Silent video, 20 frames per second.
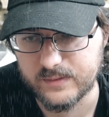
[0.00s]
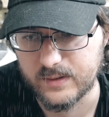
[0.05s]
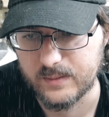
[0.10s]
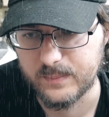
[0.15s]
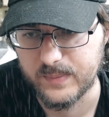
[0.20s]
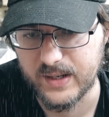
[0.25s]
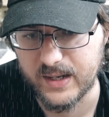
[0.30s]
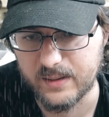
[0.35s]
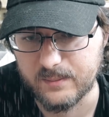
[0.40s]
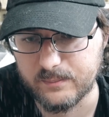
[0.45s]
Very
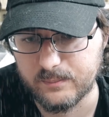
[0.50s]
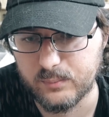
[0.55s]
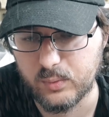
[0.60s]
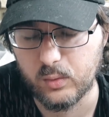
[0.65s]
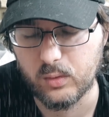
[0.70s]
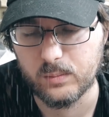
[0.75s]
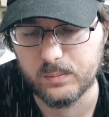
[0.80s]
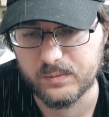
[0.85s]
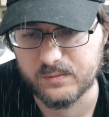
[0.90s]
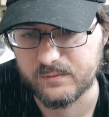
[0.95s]
bad.
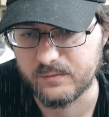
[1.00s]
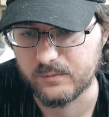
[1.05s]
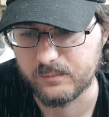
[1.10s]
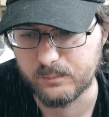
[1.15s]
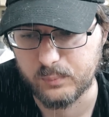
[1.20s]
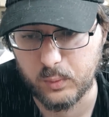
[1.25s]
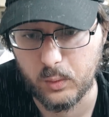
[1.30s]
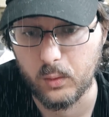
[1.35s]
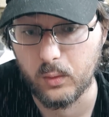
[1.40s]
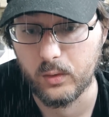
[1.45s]
Poor,
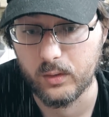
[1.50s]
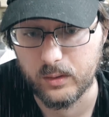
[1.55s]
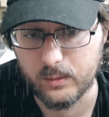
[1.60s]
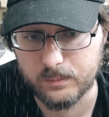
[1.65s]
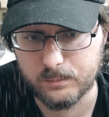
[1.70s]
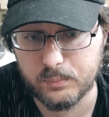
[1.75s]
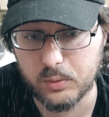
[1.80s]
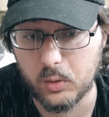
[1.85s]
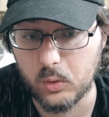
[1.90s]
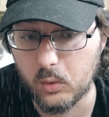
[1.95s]

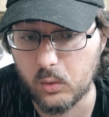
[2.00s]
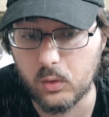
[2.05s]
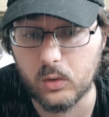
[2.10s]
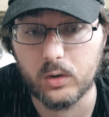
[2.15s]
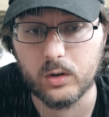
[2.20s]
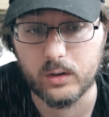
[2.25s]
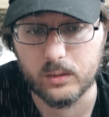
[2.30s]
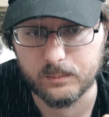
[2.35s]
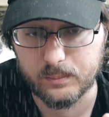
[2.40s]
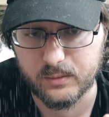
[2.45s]
poor,
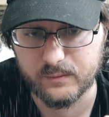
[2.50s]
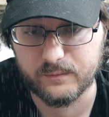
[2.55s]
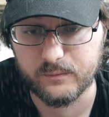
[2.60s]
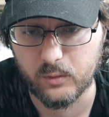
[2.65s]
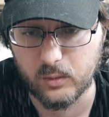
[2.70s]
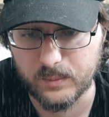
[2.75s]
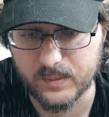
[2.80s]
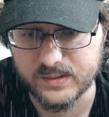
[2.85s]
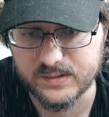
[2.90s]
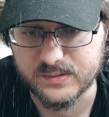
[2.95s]
poor
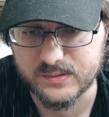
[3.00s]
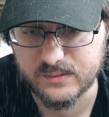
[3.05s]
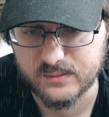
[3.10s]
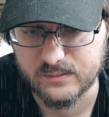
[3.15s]
performance